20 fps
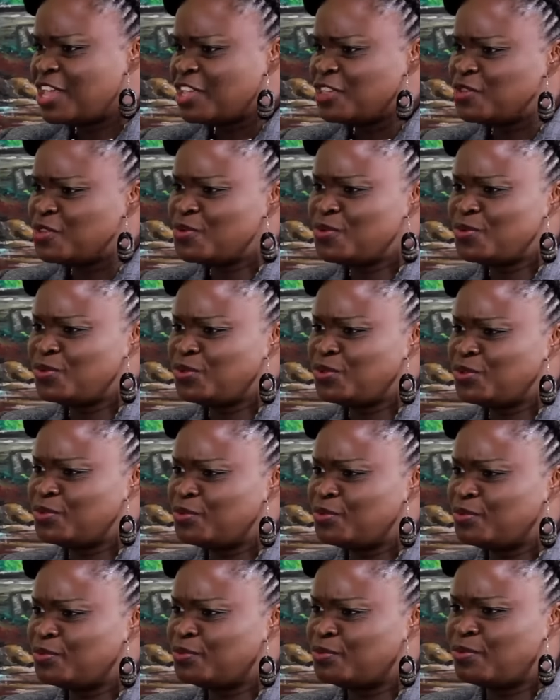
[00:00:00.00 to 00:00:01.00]
You
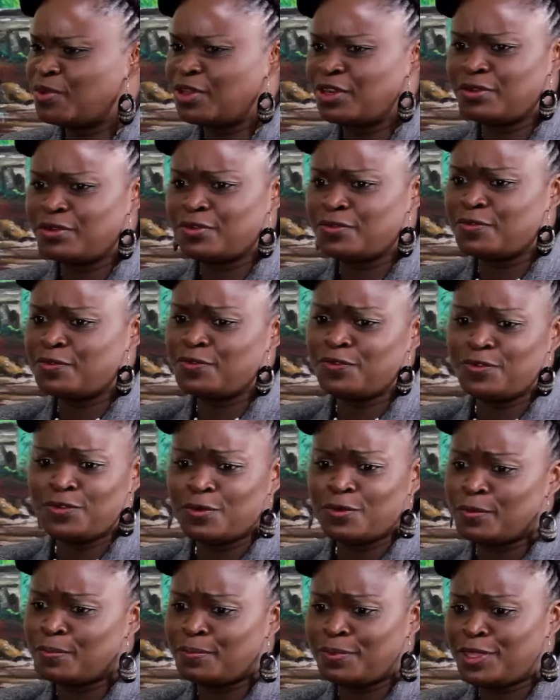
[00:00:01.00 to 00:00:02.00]
one of the
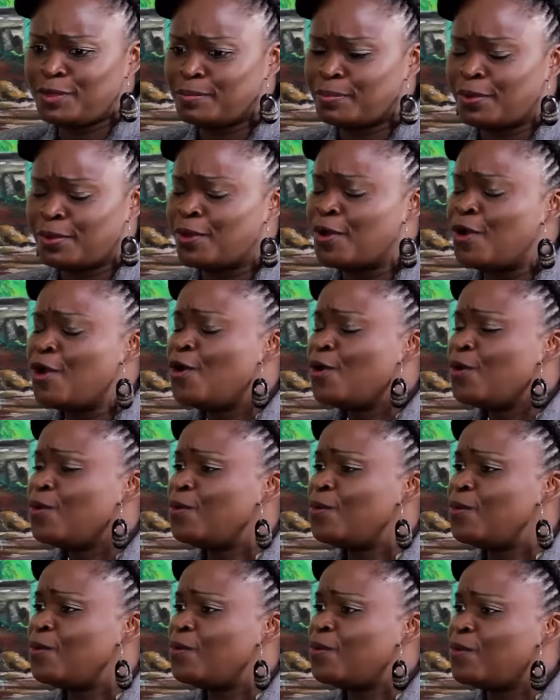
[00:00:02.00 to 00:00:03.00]
few people
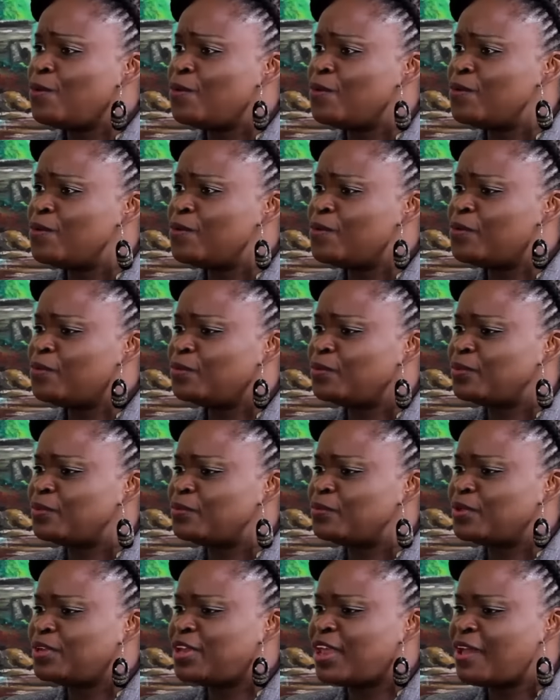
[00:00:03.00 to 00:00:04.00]
who
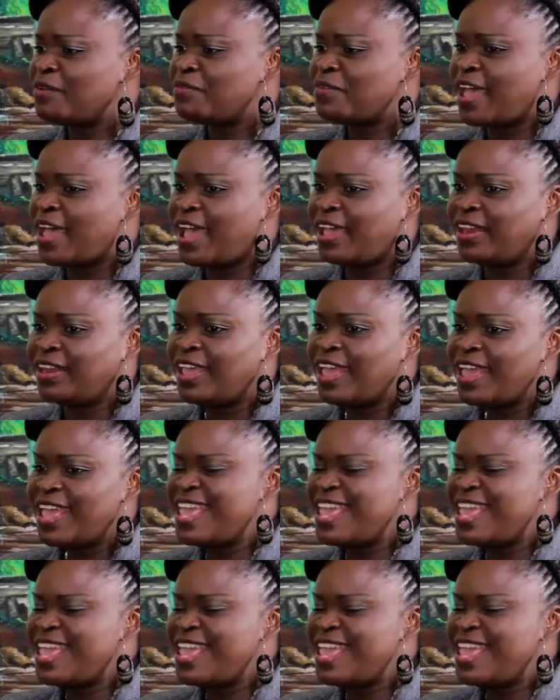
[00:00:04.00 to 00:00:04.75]
would have had